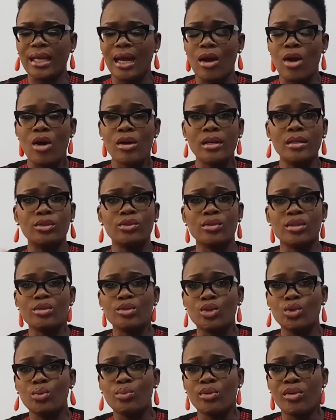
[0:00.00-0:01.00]
According to the
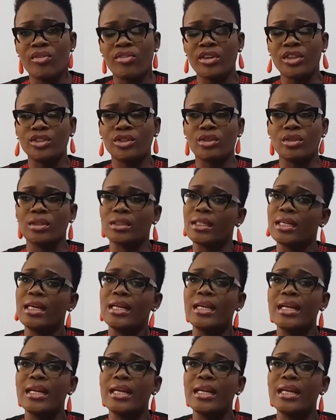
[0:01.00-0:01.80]
two professors, in